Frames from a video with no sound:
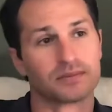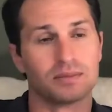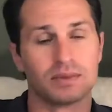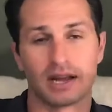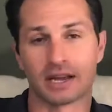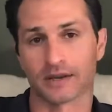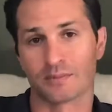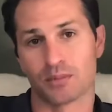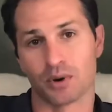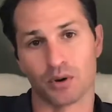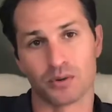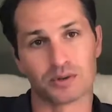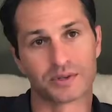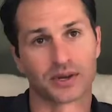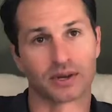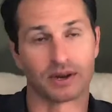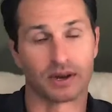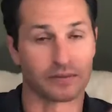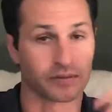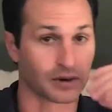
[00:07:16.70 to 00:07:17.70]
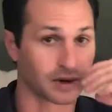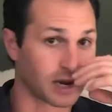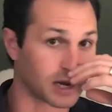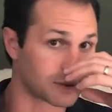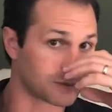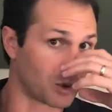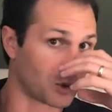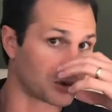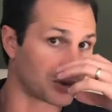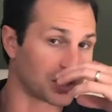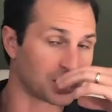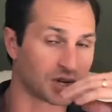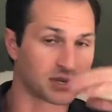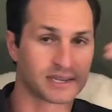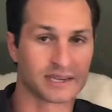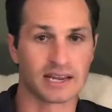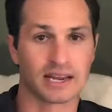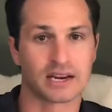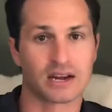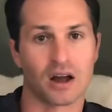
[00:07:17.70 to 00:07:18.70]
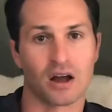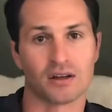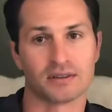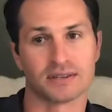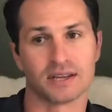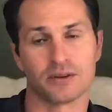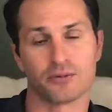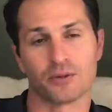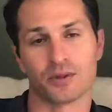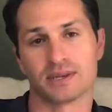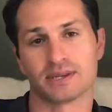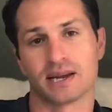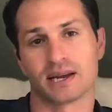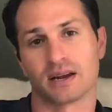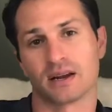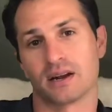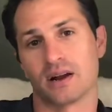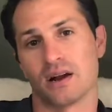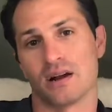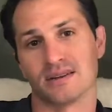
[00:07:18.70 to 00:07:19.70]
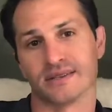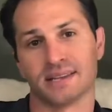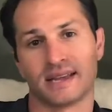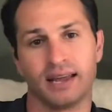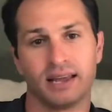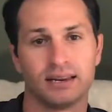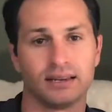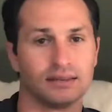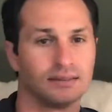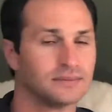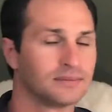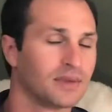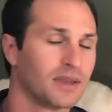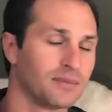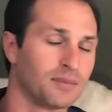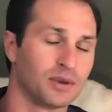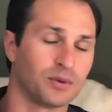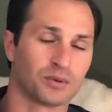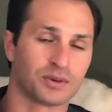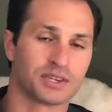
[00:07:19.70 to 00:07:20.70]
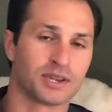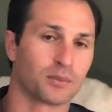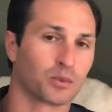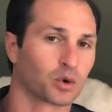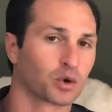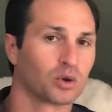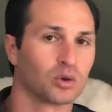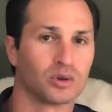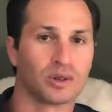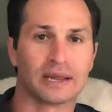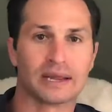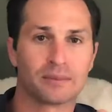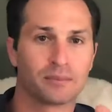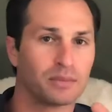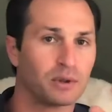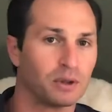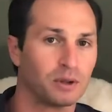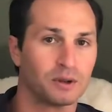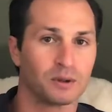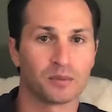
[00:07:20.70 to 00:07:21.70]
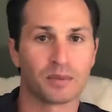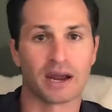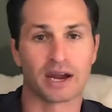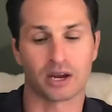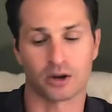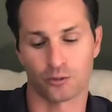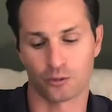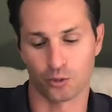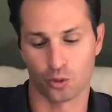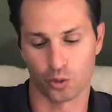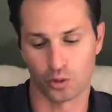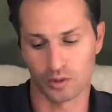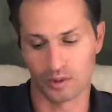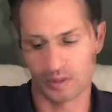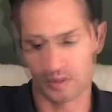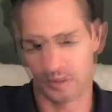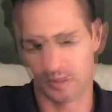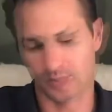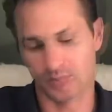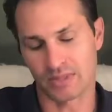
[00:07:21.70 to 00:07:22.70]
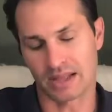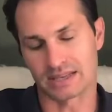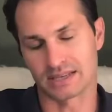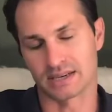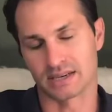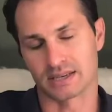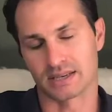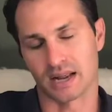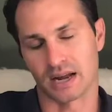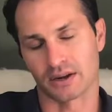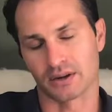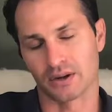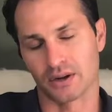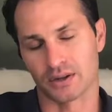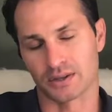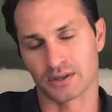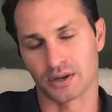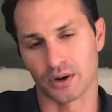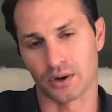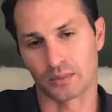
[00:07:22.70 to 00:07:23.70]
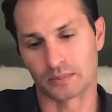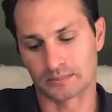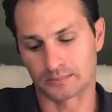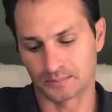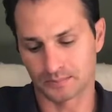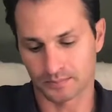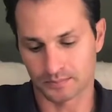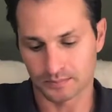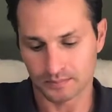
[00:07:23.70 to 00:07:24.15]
guest posting after guest posting just to get content for the sake of content, and maybe reciprocal link building back and forth. That's just not good. So